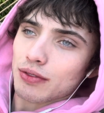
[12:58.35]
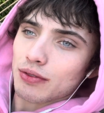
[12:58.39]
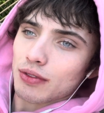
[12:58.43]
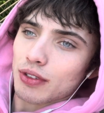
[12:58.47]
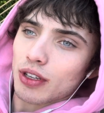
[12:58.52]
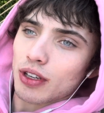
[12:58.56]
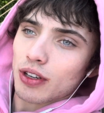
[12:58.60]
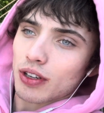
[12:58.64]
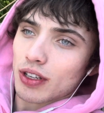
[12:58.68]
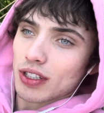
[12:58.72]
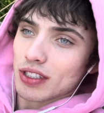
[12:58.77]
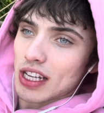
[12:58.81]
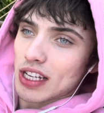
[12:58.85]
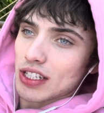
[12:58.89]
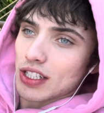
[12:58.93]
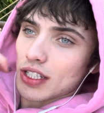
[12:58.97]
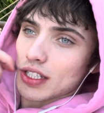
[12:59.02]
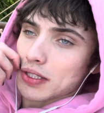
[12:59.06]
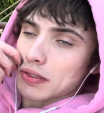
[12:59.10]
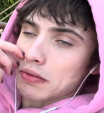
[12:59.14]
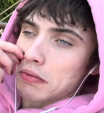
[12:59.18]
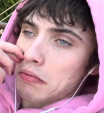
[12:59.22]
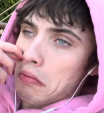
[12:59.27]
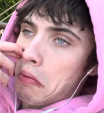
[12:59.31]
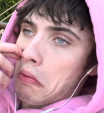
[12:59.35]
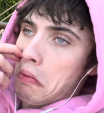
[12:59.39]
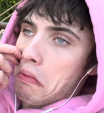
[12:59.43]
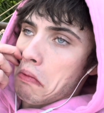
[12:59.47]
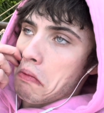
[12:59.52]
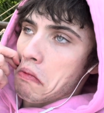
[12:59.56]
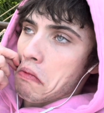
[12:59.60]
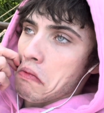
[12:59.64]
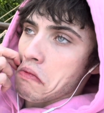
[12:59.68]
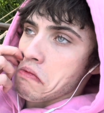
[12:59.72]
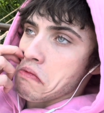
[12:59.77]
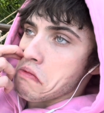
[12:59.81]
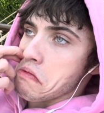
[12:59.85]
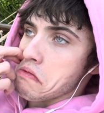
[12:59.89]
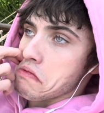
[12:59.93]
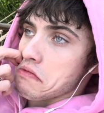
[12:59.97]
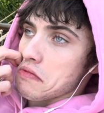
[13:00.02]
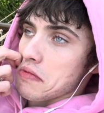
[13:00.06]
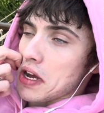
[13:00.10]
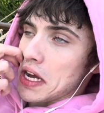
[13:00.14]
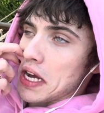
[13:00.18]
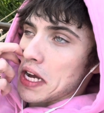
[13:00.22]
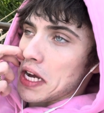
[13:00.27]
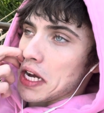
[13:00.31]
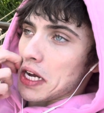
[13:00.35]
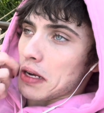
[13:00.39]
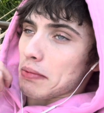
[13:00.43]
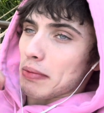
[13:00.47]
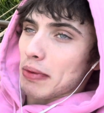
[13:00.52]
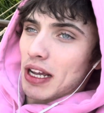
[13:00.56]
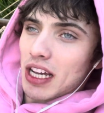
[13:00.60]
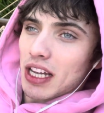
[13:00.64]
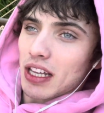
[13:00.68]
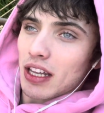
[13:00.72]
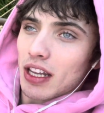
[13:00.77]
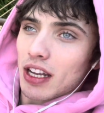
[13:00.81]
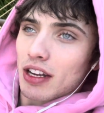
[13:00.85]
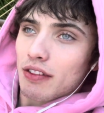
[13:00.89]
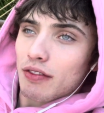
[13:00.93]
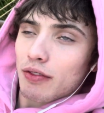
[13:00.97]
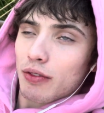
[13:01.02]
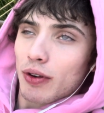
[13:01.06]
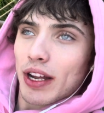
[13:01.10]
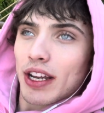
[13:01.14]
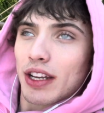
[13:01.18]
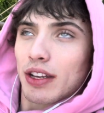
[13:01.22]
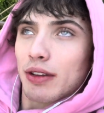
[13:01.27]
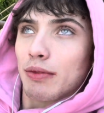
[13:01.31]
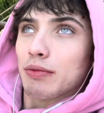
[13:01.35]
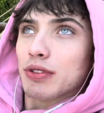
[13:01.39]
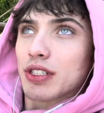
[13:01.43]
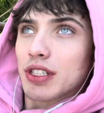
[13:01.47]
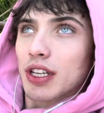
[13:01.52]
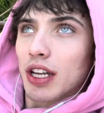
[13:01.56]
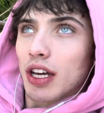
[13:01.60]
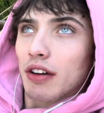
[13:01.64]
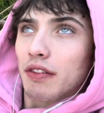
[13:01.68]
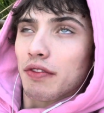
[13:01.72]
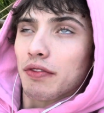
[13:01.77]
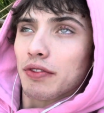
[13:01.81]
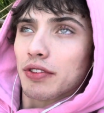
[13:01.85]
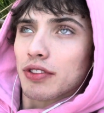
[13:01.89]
because I just make a lot of random stuff.